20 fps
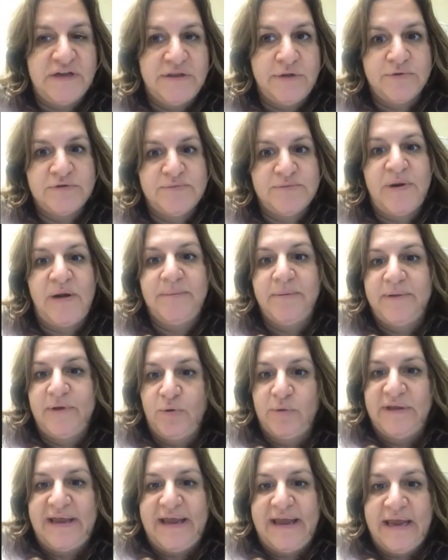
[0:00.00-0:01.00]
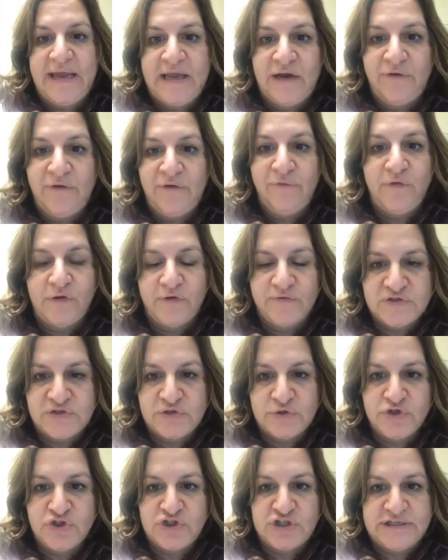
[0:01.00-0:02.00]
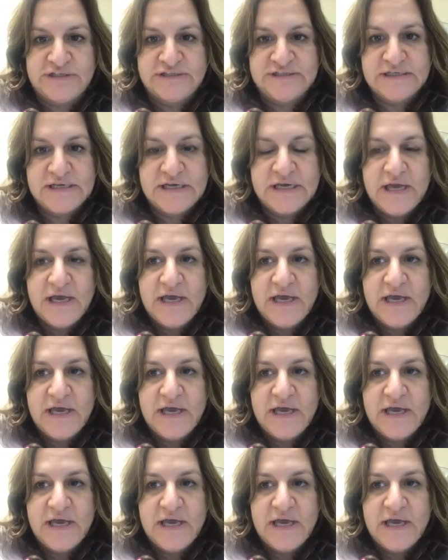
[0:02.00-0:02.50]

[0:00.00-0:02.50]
and there was probably only a handful of surgeons